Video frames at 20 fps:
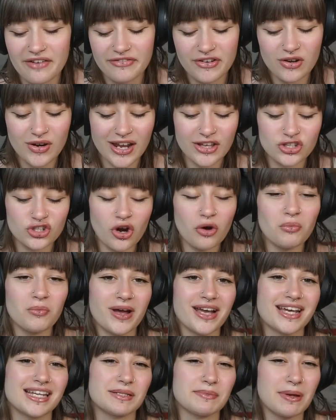feel like John
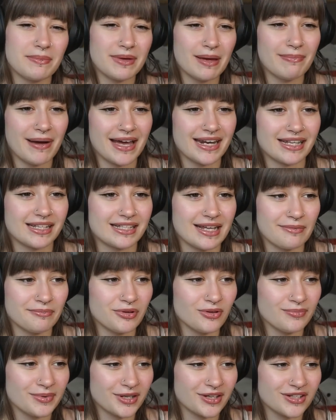Wick is maybe a bad
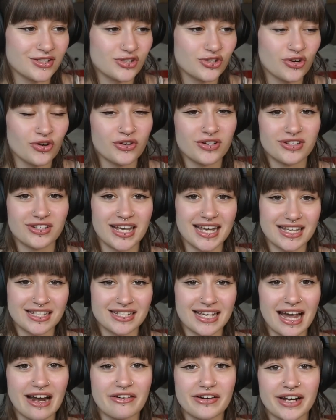example because John
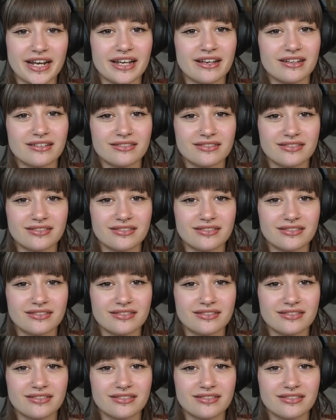is carrying